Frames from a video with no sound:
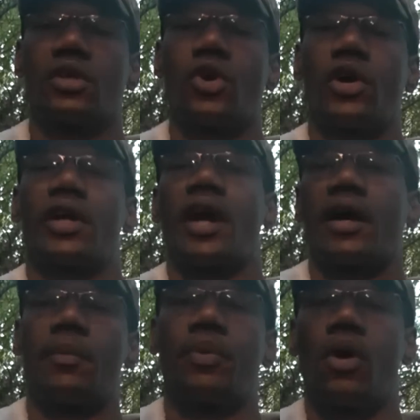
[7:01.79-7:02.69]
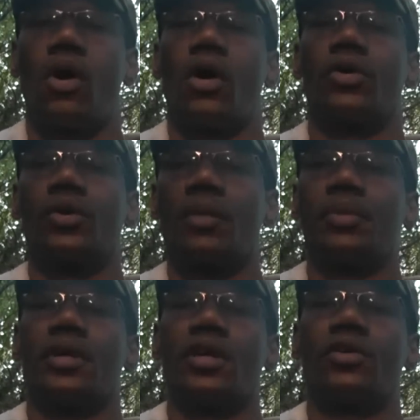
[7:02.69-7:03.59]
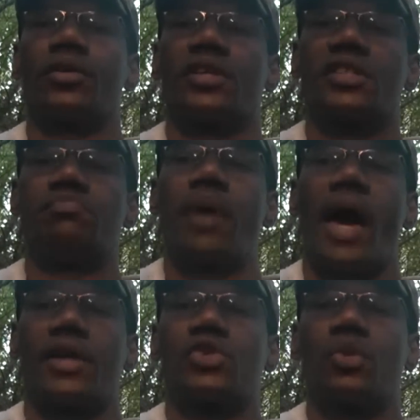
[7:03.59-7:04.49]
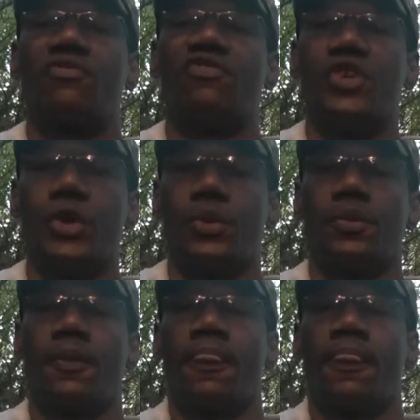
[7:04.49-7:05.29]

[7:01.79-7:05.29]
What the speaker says: your counterpart, who can be equally as balanced with you.